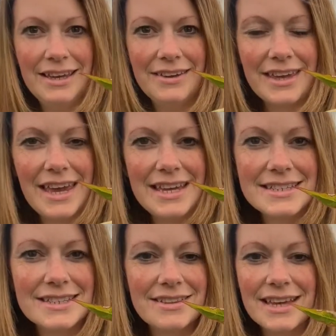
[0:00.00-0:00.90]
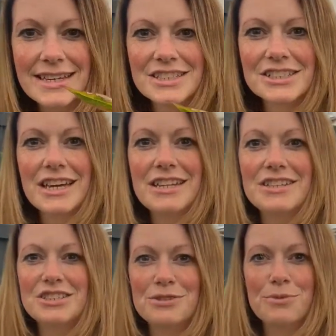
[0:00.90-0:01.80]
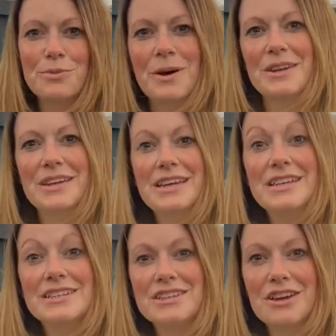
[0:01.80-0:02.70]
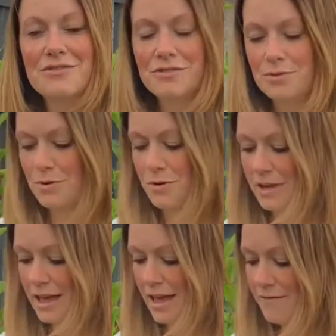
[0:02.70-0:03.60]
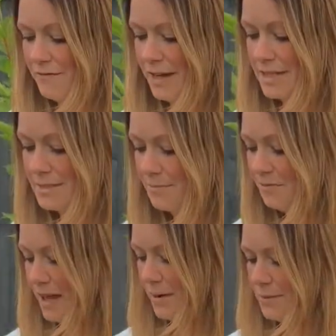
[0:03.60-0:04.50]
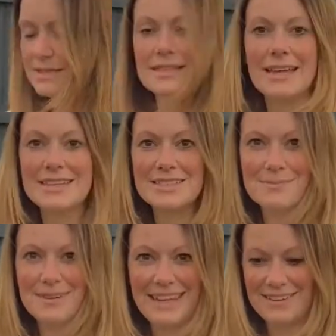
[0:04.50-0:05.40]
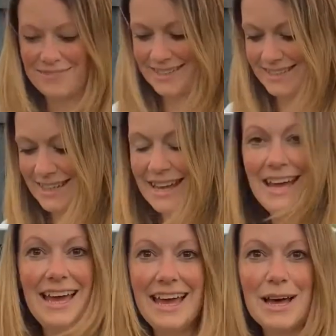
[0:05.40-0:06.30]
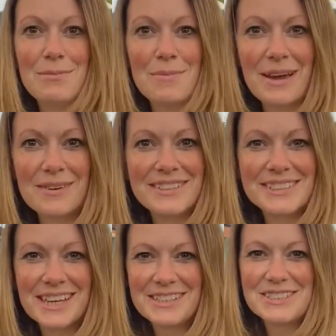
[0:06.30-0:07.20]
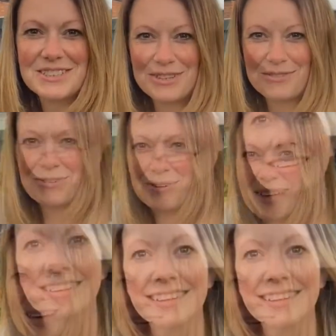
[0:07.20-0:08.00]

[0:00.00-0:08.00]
Okay, so that is challenge number 1, to go for a walk and find some flowers and some leaves. I'll be back with challenge 2 for you.